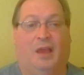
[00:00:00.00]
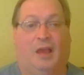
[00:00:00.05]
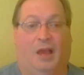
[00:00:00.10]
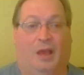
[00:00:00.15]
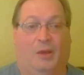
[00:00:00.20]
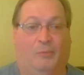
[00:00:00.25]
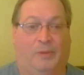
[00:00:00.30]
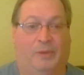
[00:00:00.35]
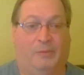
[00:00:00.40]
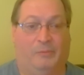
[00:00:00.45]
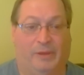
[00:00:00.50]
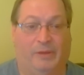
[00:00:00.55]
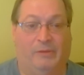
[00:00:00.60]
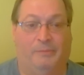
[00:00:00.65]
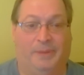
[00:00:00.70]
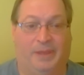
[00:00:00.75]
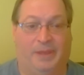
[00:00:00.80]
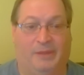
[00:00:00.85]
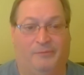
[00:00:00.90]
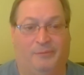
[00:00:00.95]
Uh, we will
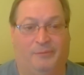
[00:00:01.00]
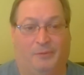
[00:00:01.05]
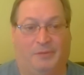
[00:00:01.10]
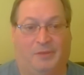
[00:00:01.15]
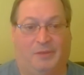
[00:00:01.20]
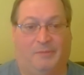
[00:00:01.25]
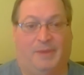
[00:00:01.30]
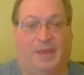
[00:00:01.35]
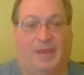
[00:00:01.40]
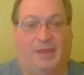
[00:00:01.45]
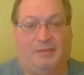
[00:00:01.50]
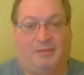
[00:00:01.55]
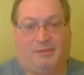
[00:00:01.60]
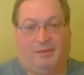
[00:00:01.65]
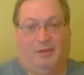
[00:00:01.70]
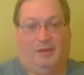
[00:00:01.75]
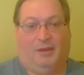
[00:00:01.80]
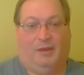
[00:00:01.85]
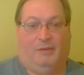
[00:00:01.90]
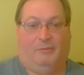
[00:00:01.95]
be enforcing mask
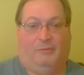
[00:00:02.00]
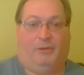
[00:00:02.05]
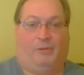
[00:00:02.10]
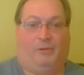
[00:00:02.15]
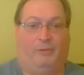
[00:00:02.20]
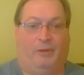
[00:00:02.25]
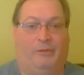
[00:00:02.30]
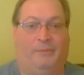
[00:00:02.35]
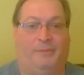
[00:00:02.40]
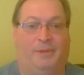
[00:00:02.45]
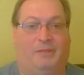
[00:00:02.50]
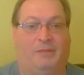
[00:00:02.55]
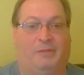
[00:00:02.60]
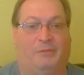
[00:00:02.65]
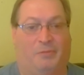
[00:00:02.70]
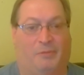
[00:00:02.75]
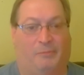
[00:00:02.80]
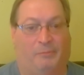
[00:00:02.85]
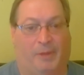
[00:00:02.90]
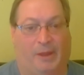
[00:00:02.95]
uh, requirements.
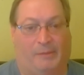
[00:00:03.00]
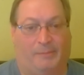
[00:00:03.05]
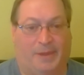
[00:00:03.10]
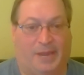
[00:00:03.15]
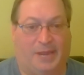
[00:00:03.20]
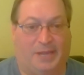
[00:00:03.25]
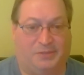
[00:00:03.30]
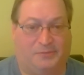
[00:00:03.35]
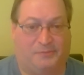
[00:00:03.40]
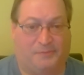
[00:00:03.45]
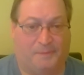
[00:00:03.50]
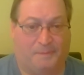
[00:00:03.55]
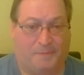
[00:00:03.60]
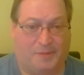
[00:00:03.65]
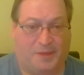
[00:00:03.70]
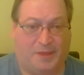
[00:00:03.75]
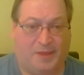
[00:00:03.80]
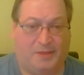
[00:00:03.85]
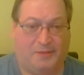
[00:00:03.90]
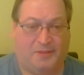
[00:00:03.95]
There's a recommendation
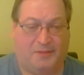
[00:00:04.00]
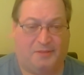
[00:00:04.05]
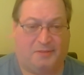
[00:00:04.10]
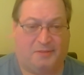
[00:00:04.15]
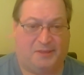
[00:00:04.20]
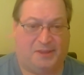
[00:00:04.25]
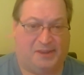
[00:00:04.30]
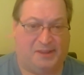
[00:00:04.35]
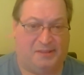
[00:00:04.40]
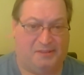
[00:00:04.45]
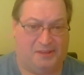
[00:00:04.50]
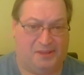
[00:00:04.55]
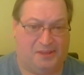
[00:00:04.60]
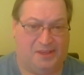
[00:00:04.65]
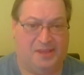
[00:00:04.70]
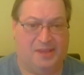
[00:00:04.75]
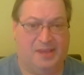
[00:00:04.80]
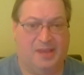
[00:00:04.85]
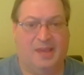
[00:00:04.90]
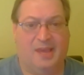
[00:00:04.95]
from
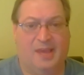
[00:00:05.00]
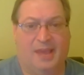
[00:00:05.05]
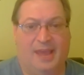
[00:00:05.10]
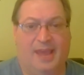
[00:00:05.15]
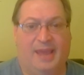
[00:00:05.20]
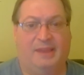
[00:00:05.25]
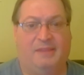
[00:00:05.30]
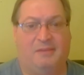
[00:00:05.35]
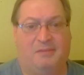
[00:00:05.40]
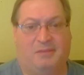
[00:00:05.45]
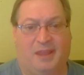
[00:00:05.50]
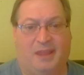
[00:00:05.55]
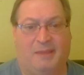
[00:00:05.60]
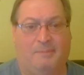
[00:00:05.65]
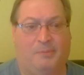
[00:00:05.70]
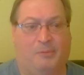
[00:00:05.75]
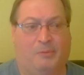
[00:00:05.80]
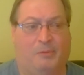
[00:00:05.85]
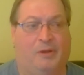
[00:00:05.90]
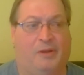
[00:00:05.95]
CDC and the
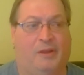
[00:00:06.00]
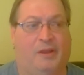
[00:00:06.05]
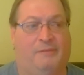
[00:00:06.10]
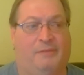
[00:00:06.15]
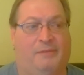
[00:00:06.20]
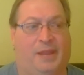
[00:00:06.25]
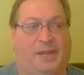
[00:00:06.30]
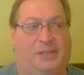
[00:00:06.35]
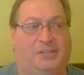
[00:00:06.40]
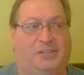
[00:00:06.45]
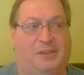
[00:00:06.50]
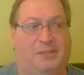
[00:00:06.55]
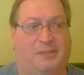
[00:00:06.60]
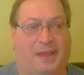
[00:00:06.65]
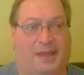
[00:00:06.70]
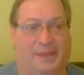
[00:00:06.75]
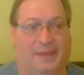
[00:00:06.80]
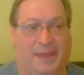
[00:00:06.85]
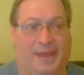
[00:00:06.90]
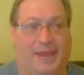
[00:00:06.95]
State Board of Elections
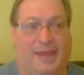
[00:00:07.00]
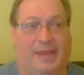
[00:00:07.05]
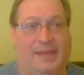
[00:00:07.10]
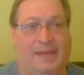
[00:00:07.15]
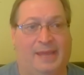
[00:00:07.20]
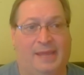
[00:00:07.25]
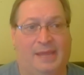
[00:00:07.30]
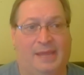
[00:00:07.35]
on that.